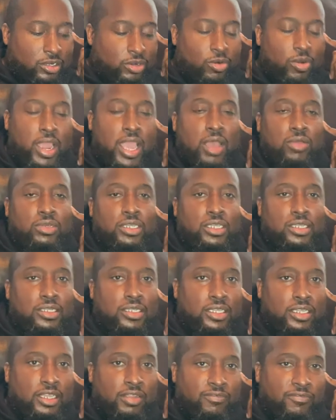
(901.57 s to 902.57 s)
grounded
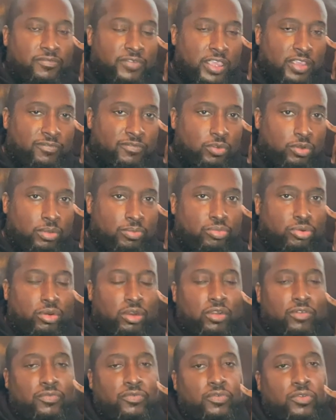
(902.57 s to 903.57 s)
in faithful and
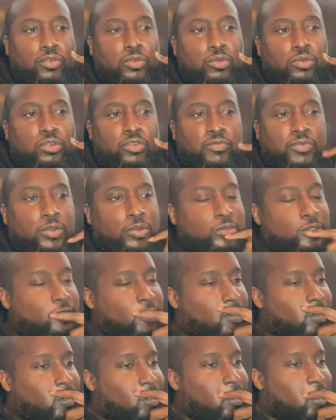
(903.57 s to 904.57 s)
prayerful
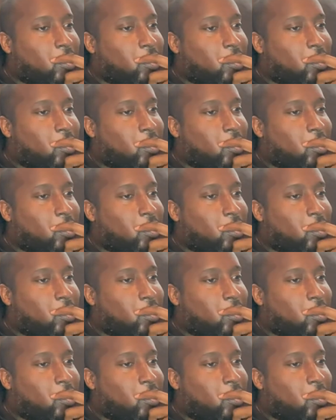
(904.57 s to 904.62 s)
devotion.